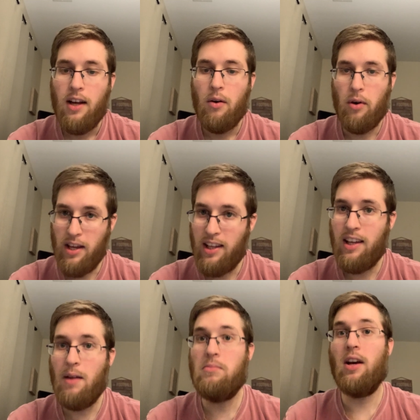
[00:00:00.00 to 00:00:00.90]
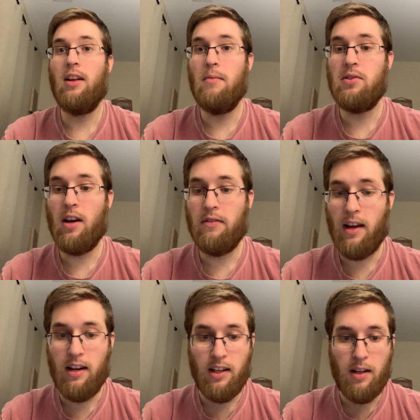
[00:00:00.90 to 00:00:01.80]
Well, he can keep telling himself that,
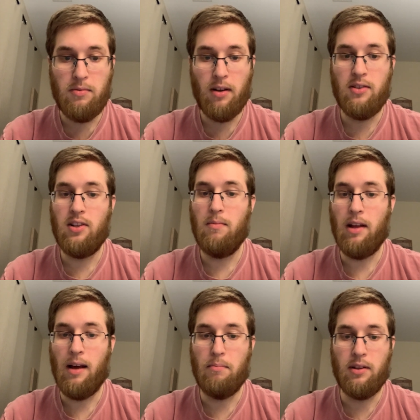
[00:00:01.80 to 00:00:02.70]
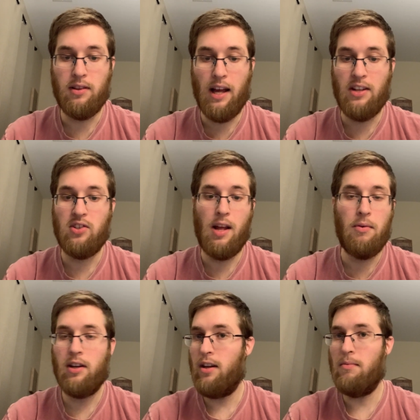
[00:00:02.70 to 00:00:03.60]
and he can keep telling his team that, but that
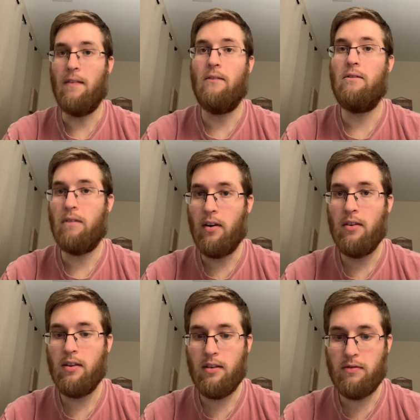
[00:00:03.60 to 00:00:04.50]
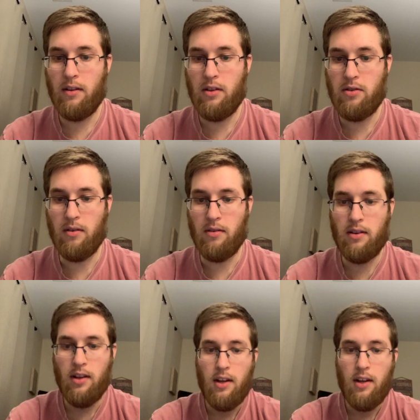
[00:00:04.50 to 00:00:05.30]
statement couldn't be further from the truth,